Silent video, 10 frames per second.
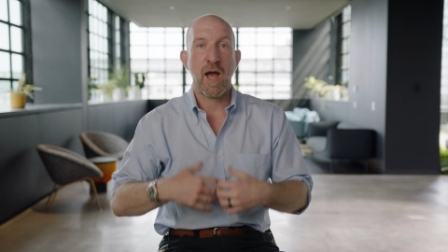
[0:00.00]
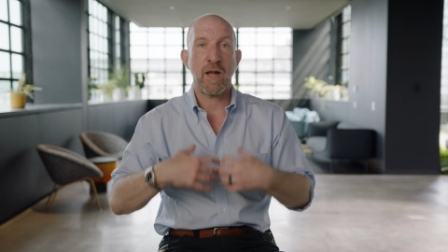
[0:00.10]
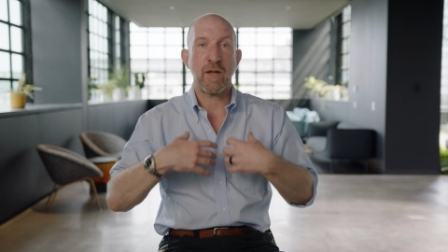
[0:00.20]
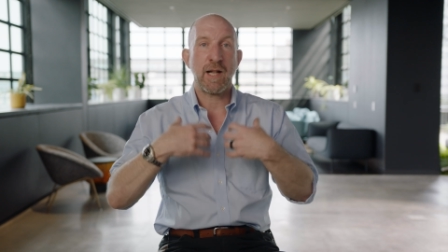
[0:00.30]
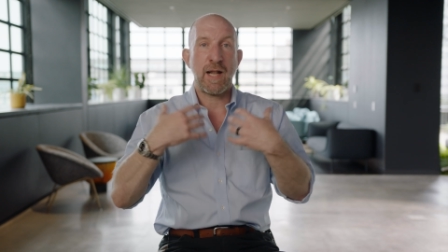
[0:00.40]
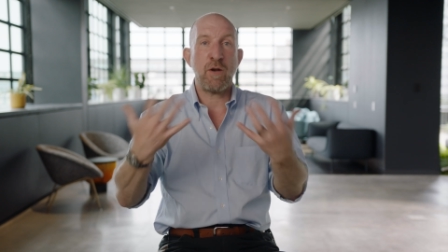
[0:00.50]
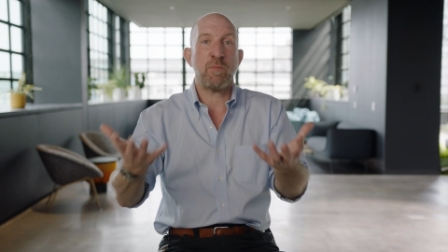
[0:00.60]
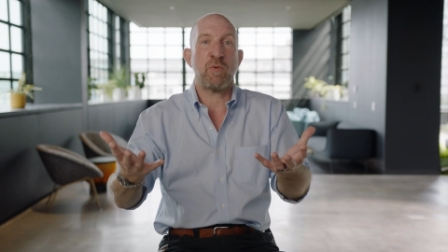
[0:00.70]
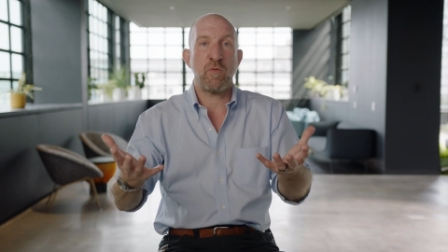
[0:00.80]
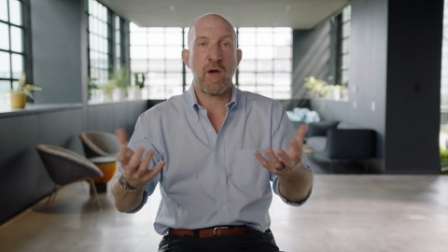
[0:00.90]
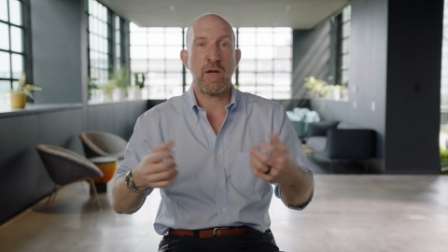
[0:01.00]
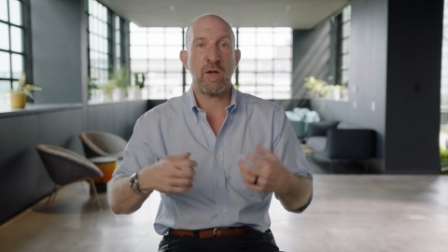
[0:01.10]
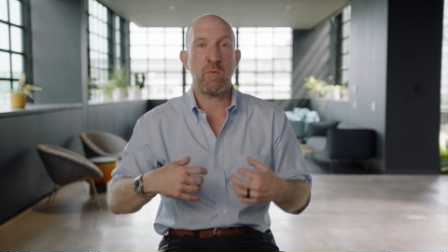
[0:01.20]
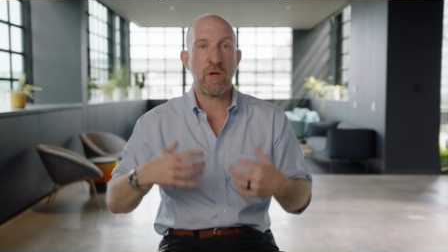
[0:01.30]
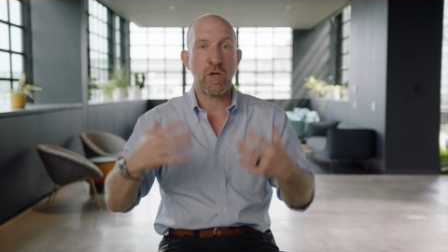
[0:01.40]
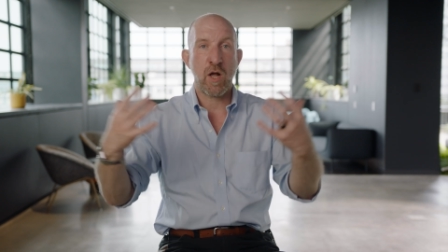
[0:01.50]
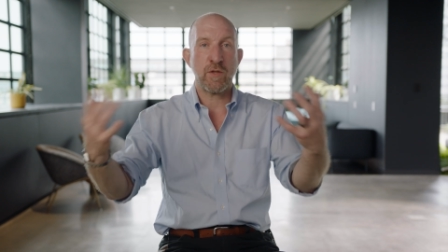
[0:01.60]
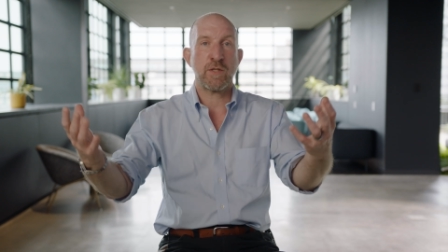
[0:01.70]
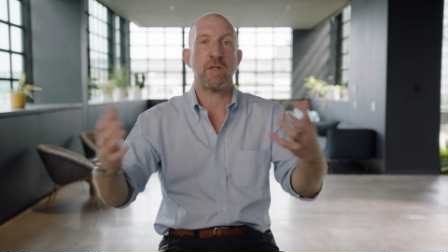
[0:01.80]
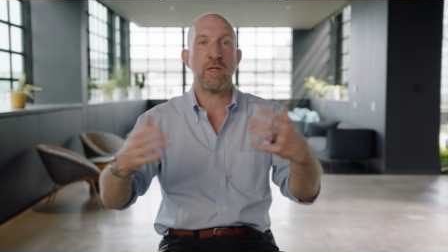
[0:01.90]
And a cloud provider, we're
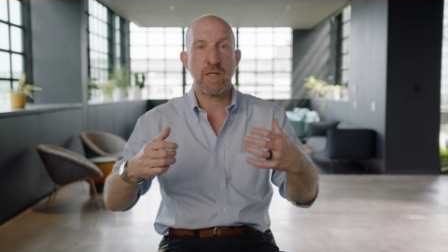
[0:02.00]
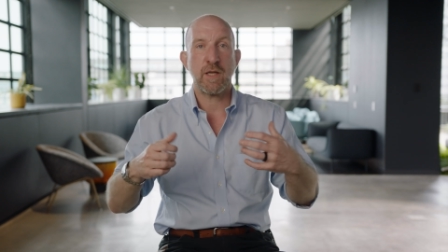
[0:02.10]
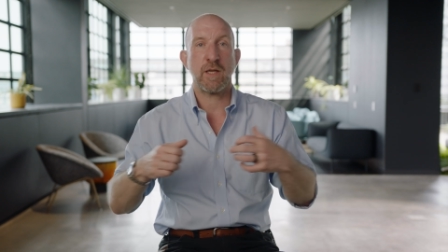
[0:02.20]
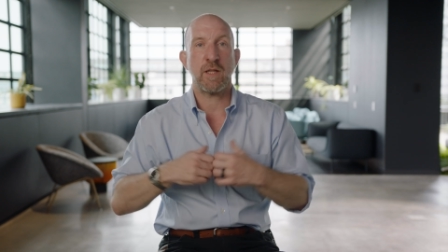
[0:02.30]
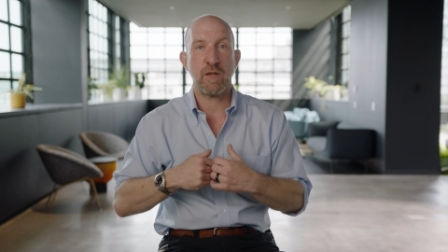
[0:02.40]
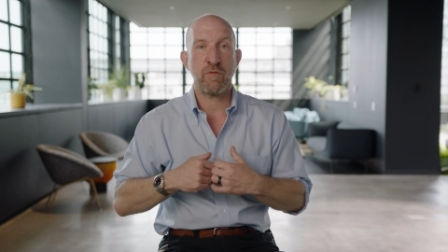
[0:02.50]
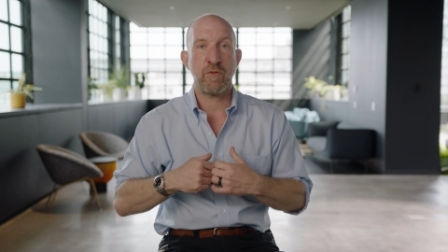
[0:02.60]
constantly taking that